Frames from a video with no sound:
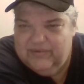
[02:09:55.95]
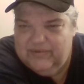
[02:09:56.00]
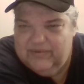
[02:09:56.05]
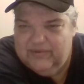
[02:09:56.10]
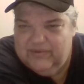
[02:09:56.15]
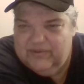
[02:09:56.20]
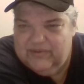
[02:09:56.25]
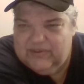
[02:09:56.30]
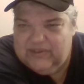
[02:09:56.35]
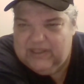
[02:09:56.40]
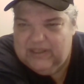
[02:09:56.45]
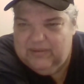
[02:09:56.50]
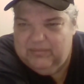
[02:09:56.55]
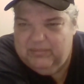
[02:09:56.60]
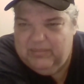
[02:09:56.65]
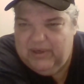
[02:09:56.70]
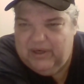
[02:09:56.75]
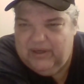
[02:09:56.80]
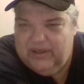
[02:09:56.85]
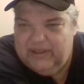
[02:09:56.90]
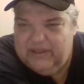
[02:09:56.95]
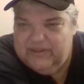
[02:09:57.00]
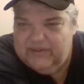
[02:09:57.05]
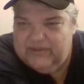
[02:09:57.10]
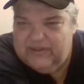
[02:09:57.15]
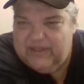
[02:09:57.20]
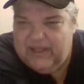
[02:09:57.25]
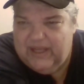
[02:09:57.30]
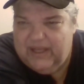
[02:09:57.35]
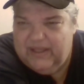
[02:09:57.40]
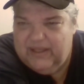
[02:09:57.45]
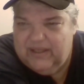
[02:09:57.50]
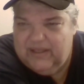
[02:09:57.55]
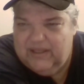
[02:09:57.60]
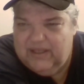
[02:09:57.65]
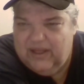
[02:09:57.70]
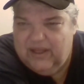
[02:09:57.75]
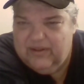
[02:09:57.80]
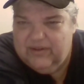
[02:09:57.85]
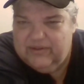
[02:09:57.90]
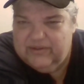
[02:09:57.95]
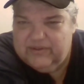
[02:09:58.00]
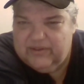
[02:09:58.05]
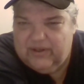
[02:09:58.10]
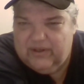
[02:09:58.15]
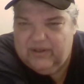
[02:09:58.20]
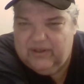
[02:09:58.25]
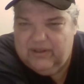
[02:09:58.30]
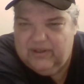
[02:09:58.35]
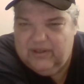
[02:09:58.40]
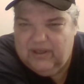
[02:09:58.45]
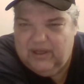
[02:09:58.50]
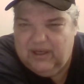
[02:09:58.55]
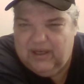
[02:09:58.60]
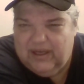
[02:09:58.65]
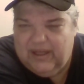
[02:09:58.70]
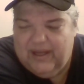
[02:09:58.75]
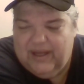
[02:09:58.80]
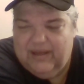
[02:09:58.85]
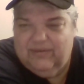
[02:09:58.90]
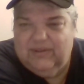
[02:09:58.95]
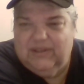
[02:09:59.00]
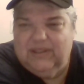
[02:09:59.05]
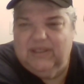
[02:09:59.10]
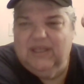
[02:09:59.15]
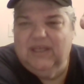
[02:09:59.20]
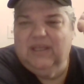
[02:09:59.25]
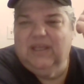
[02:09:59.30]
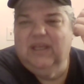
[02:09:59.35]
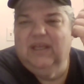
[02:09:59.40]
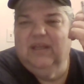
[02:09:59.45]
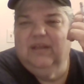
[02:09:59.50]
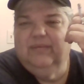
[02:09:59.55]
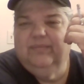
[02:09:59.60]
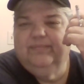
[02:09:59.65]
Skid Barrett is dead. The others are alive and kicking.